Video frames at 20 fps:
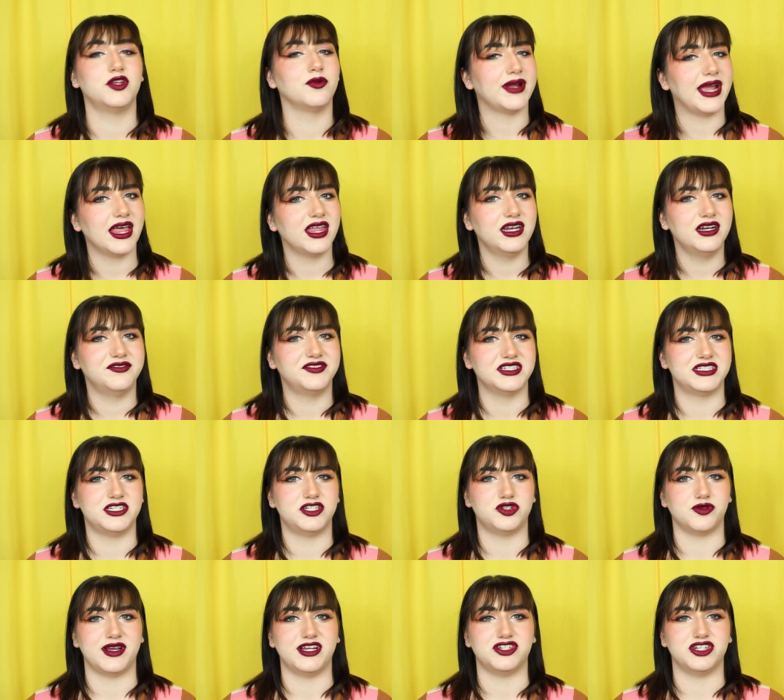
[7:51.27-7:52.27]
The reality of the
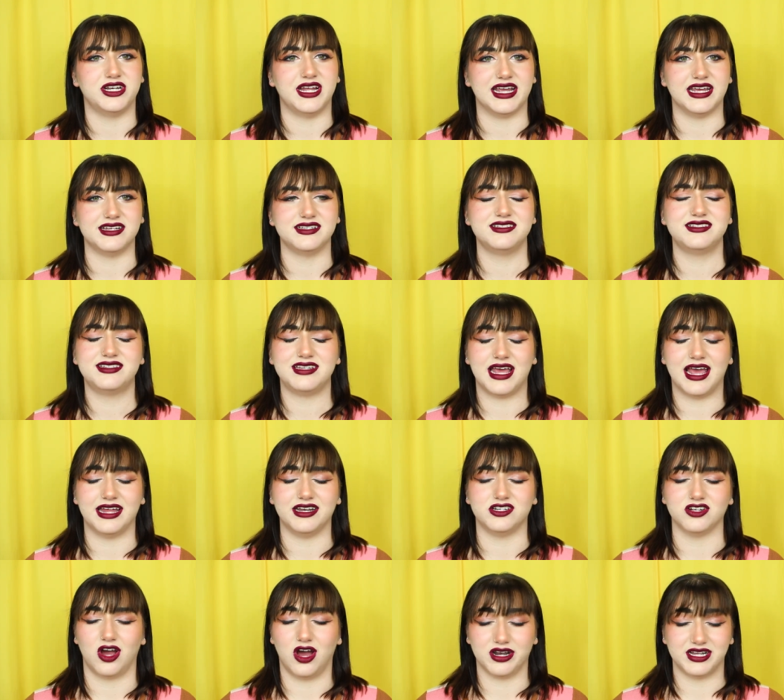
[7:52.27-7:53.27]
situation is,
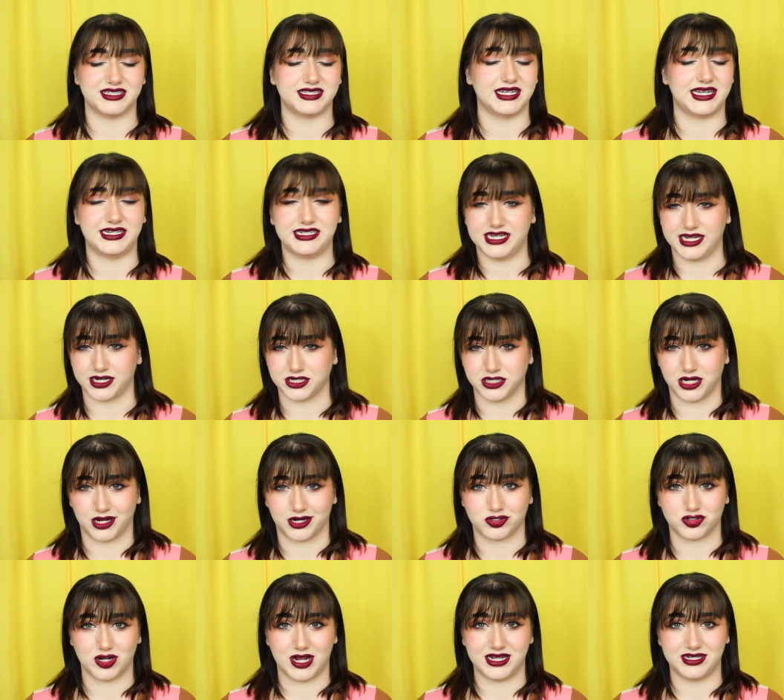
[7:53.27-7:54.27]
and honestly
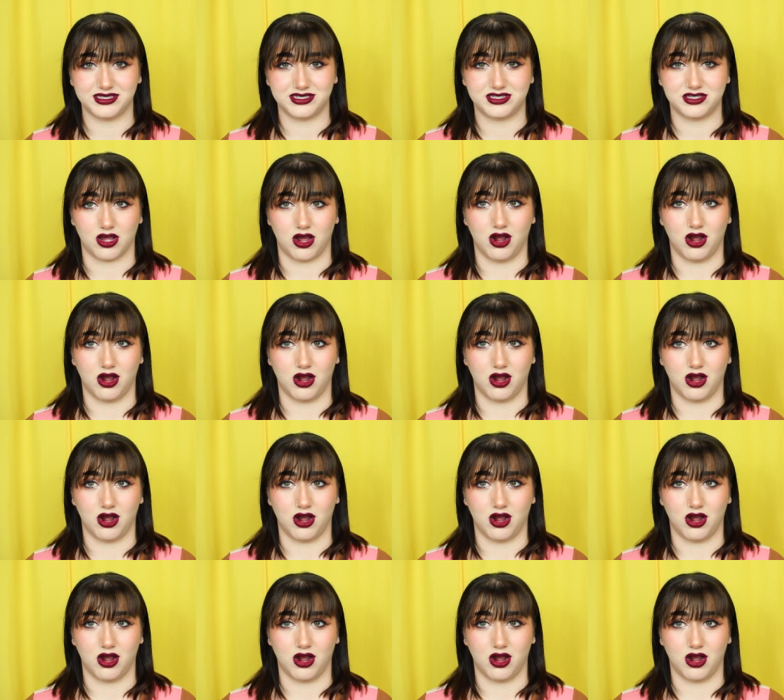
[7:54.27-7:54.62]
TikTok trends